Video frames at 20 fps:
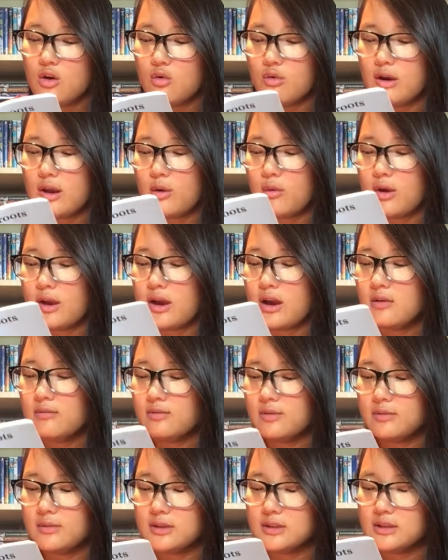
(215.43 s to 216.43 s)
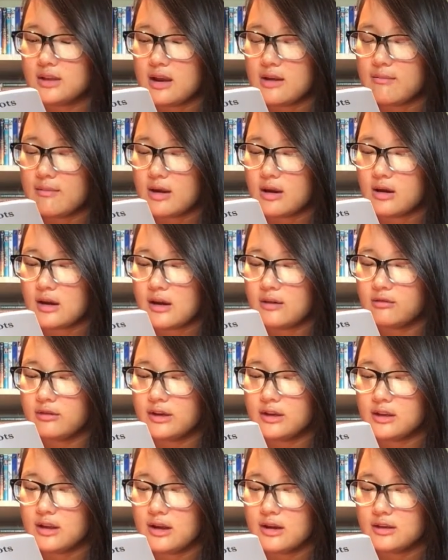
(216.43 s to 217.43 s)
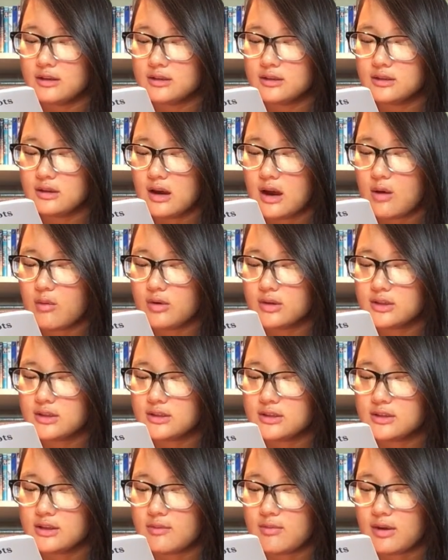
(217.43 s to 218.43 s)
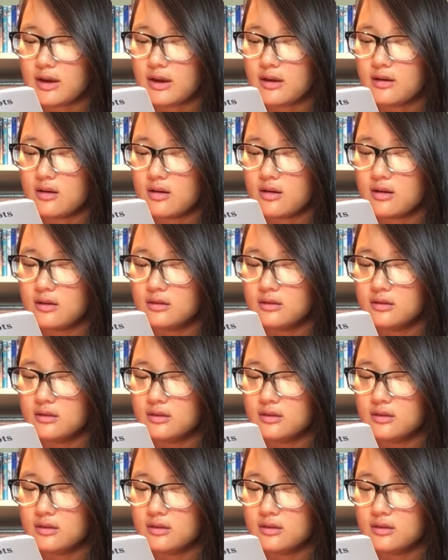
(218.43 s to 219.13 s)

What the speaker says: When I wake up from this nightmare, I realize I wasn't sleeping at all.